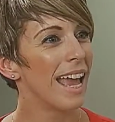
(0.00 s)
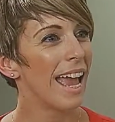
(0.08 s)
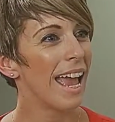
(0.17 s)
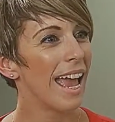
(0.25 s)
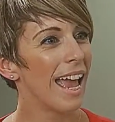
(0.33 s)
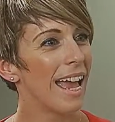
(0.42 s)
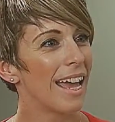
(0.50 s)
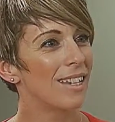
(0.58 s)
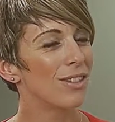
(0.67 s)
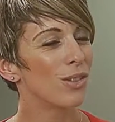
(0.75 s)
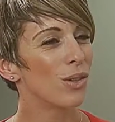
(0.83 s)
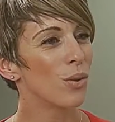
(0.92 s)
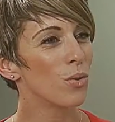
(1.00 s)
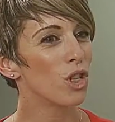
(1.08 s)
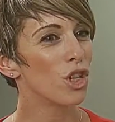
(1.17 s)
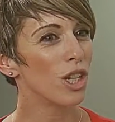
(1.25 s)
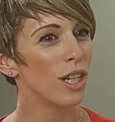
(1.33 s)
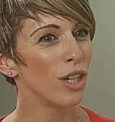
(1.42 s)
And so
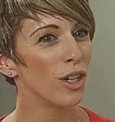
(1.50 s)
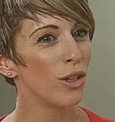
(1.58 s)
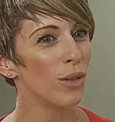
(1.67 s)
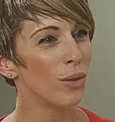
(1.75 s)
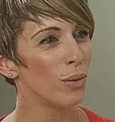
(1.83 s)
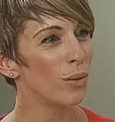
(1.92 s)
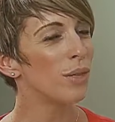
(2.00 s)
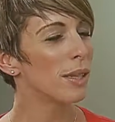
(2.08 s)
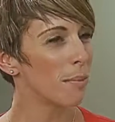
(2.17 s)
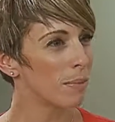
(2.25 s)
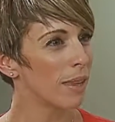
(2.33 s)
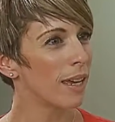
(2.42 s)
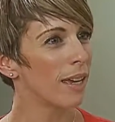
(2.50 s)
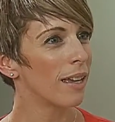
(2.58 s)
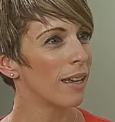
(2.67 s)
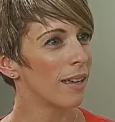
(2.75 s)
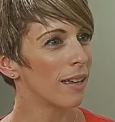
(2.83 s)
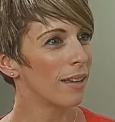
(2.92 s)
she knew something
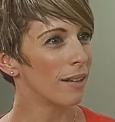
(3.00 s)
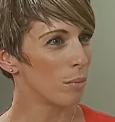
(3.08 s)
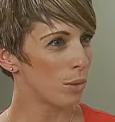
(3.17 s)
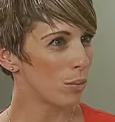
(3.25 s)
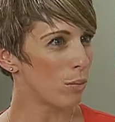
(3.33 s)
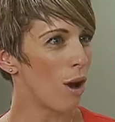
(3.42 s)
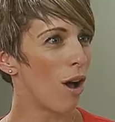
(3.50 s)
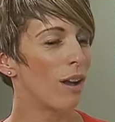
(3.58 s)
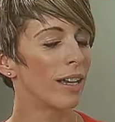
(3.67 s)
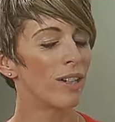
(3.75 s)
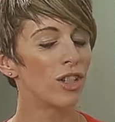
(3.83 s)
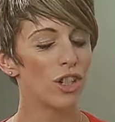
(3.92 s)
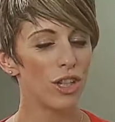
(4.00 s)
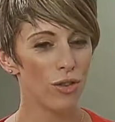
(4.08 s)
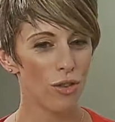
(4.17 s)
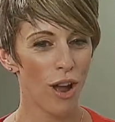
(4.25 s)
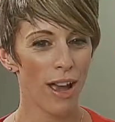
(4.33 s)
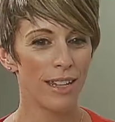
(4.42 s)
was wrong, and she
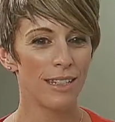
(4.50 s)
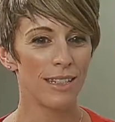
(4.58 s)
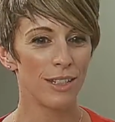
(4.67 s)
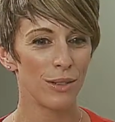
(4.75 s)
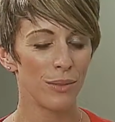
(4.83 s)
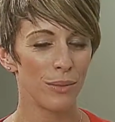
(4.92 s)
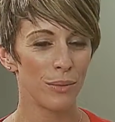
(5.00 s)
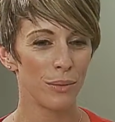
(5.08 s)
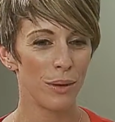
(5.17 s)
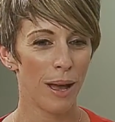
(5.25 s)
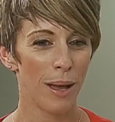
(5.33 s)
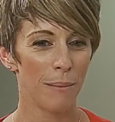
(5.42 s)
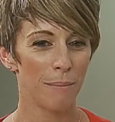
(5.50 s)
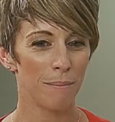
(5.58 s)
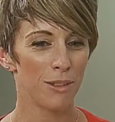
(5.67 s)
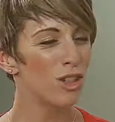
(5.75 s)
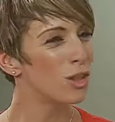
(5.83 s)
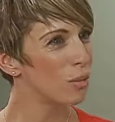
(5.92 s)
tried to
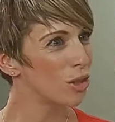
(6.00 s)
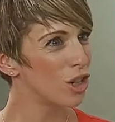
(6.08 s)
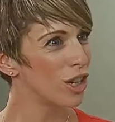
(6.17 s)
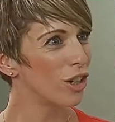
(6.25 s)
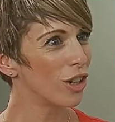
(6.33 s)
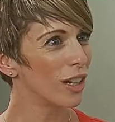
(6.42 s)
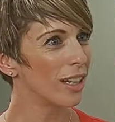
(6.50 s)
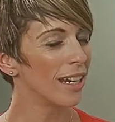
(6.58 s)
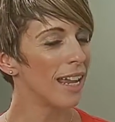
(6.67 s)
do what she could.